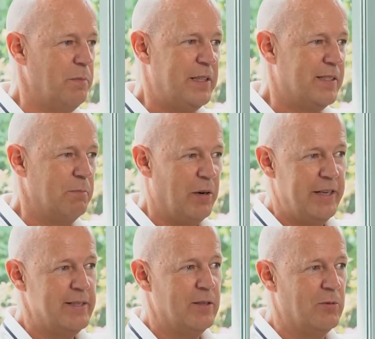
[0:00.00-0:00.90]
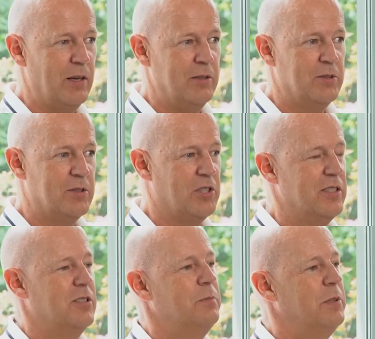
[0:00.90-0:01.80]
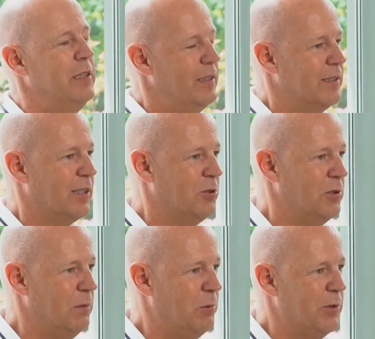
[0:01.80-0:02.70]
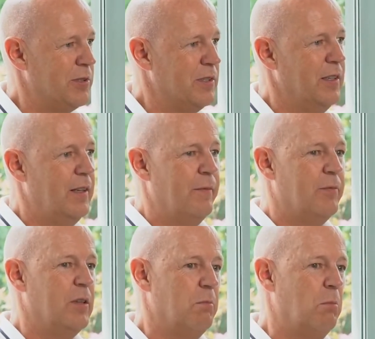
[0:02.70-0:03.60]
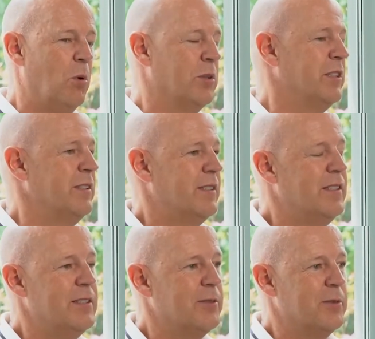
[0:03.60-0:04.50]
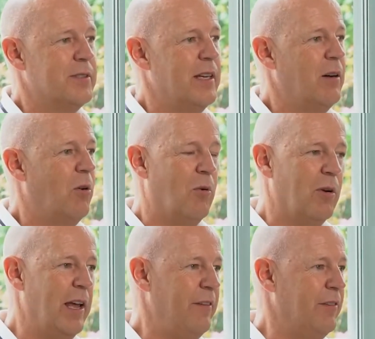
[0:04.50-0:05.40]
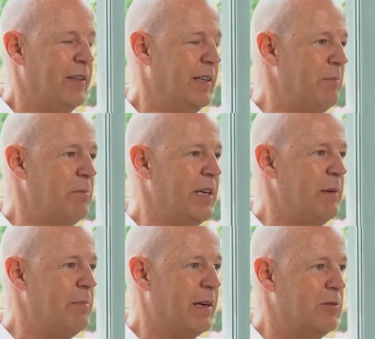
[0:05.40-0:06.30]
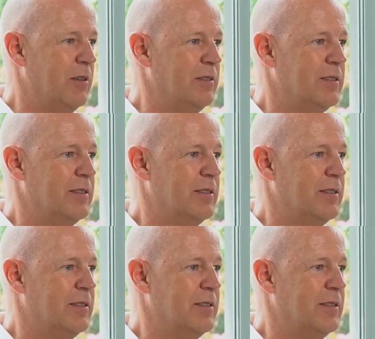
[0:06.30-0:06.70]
bits and bytes around just to be a security person. Modern CISOs, they're all having an MBA background.